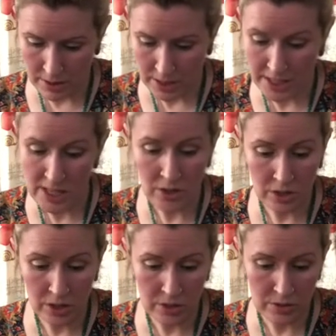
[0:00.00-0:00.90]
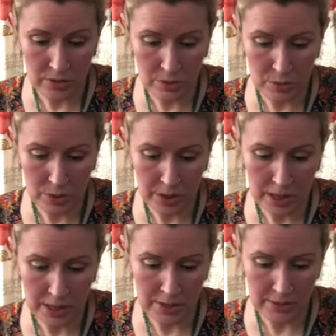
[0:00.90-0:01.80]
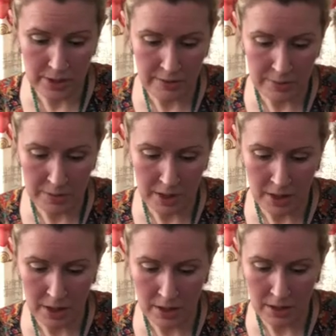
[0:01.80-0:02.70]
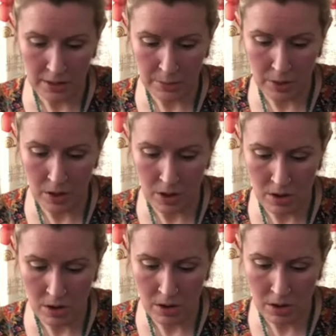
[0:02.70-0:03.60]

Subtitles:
I guess you can use the watercolour straight from the block.